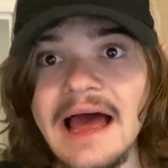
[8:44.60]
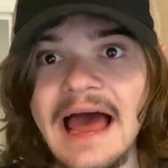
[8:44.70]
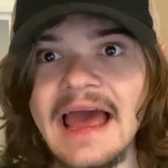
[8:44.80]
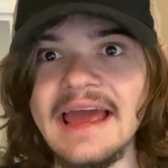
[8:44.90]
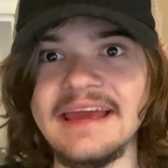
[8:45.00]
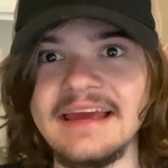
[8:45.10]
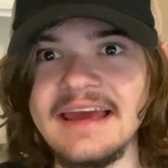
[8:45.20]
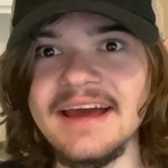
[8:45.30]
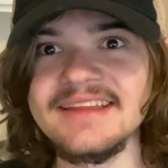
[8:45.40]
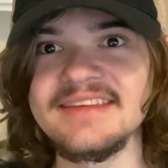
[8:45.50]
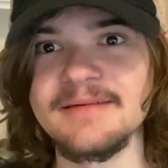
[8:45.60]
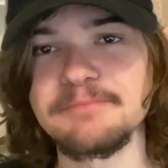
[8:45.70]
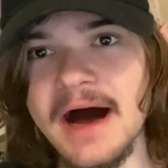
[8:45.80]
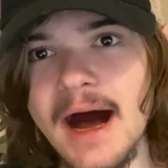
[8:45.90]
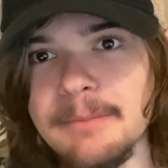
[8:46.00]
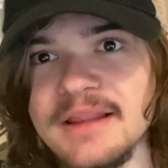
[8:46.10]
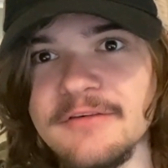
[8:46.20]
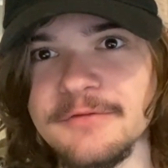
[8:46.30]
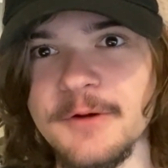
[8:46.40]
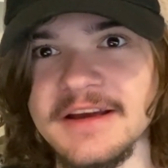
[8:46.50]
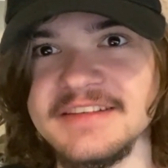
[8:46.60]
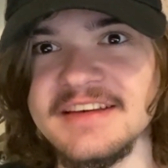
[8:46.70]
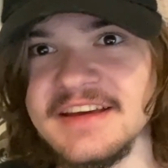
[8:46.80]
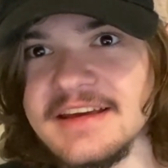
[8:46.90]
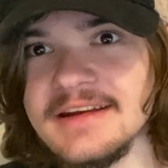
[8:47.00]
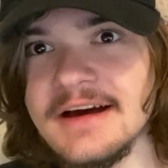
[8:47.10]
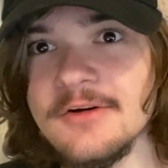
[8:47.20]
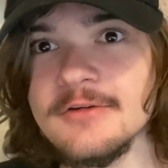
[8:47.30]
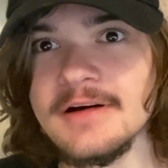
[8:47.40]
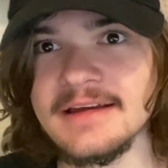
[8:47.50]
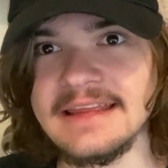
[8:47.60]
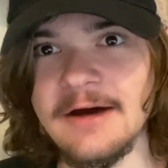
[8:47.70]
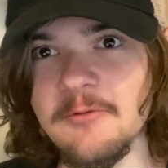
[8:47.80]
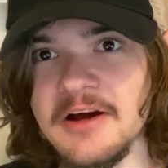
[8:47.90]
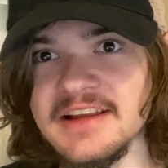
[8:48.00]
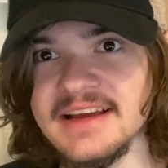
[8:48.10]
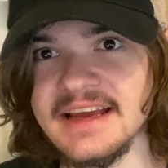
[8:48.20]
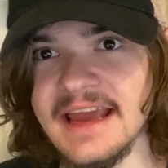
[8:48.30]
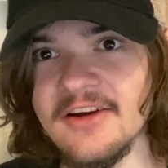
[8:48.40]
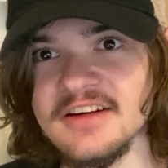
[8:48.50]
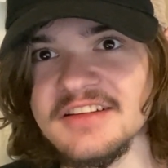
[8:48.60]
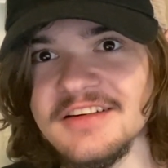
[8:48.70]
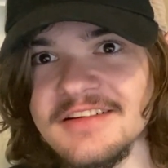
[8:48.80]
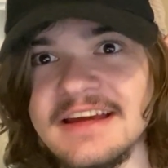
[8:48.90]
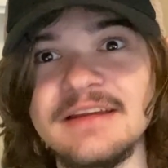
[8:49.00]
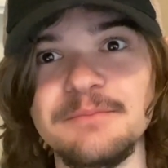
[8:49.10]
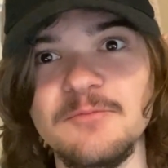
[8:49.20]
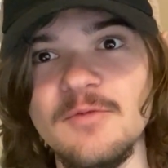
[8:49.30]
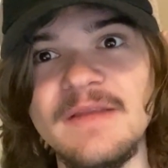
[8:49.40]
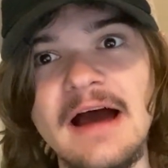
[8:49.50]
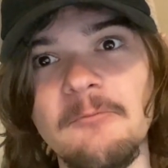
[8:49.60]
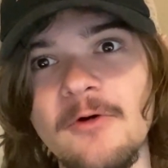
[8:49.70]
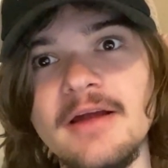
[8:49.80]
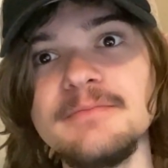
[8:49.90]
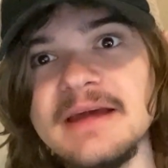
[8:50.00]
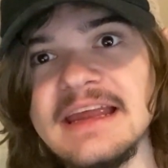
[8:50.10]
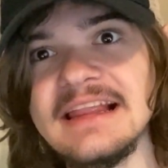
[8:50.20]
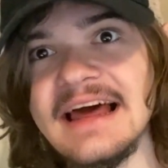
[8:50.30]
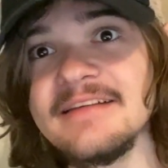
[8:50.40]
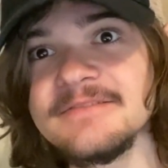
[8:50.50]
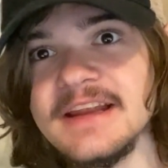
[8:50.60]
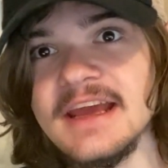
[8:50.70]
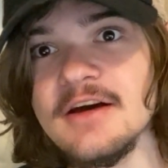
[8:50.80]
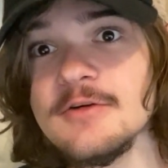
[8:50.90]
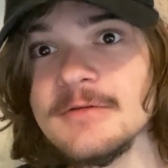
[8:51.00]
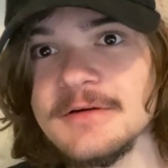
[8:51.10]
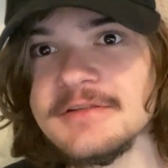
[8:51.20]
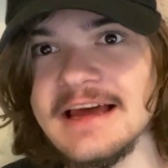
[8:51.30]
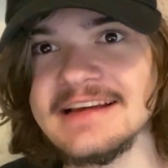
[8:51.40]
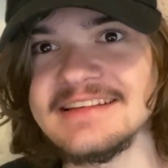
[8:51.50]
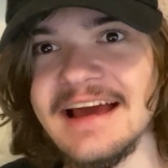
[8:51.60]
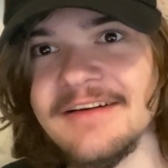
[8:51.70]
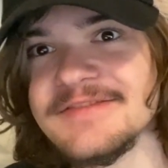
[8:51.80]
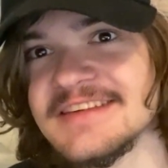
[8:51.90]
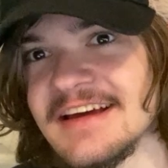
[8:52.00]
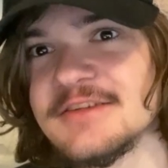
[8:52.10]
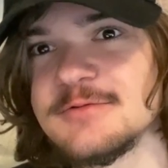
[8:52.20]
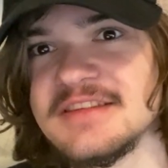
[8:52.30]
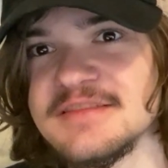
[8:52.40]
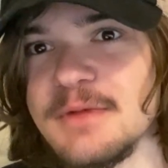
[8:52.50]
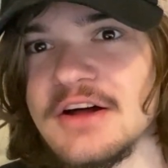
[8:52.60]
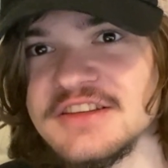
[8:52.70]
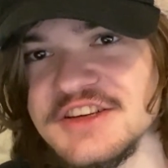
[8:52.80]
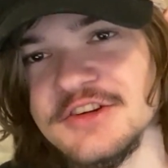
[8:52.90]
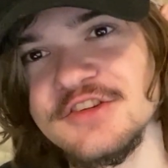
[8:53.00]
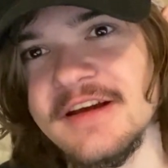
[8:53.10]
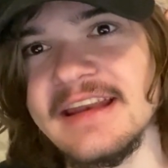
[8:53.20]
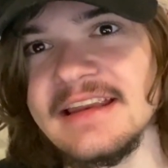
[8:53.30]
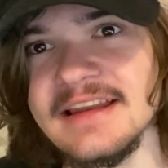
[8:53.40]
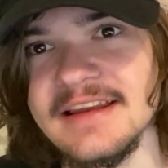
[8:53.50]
Hey, it's the Pablo voice. You know, that one character in that one Minilad video who liked to have sex with small children?